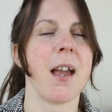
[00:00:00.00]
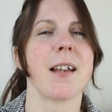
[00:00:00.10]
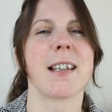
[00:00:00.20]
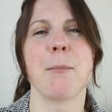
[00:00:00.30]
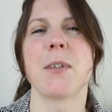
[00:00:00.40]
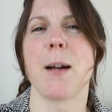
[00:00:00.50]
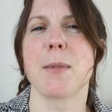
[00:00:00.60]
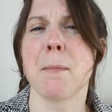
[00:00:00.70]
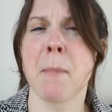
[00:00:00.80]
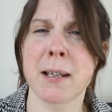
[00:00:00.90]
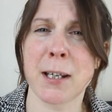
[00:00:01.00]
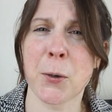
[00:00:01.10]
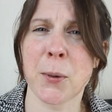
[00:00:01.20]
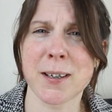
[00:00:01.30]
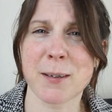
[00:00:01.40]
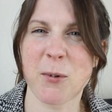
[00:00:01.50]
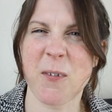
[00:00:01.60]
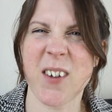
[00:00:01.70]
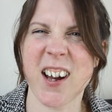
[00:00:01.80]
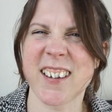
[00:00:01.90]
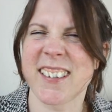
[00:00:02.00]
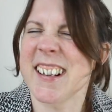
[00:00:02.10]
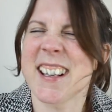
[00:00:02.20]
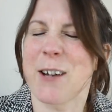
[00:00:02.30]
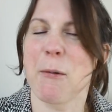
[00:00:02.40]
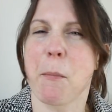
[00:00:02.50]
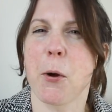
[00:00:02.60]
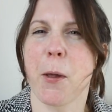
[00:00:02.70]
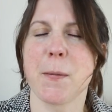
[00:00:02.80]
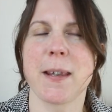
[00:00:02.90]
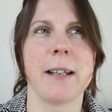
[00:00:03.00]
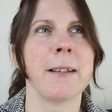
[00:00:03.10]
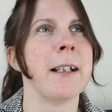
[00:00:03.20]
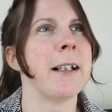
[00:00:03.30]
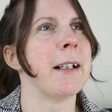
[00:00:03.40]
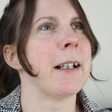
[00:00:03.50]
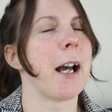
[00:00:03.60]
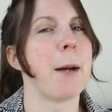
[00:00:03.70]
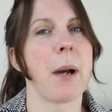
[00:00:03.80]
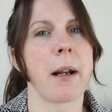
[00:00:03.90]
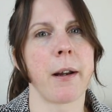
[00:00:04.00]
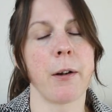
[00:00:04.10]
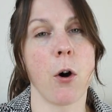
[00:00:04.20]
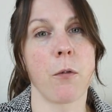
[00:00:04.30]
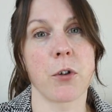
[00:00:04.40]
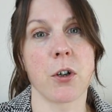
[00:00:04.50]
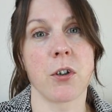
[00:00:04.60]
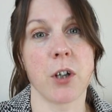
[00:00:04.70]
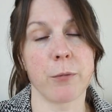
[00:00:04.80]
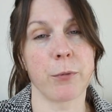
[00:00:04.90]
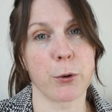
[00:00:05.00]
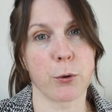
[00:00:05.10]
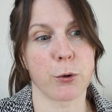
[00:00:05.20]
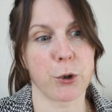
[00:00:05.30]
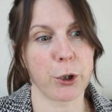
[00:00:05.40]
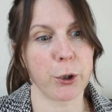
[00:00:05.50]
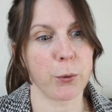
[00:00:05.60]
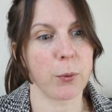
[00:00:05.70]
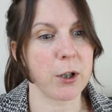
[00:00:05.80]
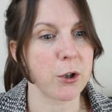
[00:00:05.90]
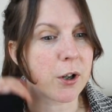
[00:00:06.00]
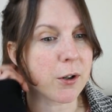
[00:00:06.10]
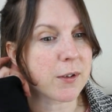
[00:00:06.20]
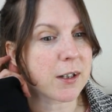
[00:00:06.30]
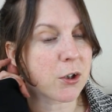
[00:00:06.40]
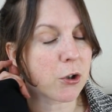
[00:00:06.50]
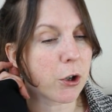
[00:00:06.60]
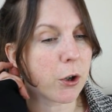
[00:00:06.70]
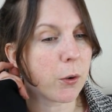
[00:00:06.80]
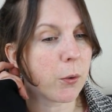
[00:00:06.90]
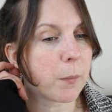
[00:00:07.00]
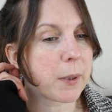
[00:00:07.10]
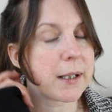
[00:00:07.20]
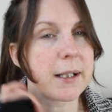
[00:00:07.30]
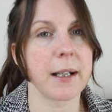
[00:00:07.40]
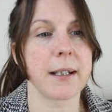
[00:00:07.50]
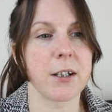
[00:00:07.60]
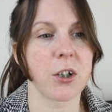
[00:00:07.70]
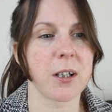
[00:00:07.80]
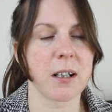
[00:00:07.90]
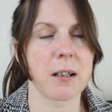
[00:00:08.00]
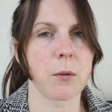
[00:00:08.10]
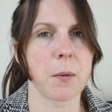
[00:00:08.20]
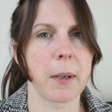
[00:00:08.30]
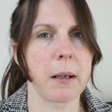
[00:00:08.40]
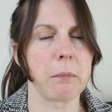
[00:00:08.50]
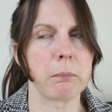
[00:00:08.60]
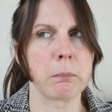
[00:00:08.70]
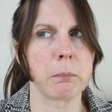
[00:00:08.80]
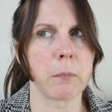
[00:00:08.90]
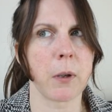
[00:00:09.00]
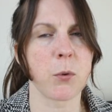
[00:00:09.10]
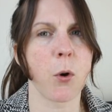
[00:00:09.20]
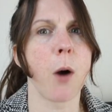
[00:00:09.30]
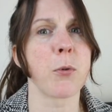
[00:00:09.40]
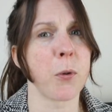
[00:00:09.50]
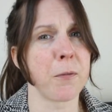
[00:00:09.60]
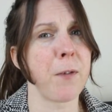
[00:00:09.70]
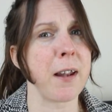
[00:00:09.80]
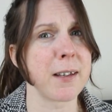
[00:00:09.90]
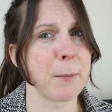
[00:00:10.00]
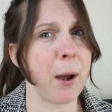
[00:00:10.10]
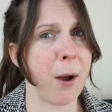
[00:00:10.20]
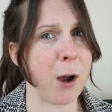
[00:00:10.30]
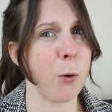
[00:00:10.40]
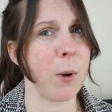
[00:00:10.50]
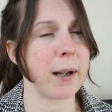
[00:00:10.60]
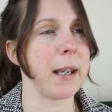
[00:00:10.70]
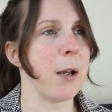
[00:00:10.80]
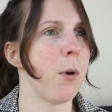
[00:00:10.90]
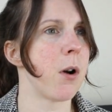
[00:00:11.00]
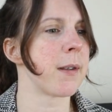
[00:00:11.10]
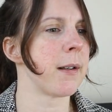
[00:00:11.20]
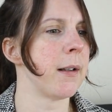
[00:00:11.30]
Sometimes the messier ones are more fun, so I put those in. And I often don't record 2 intros, it's true, but today I did just because I was I was on the fence about how wacky it was.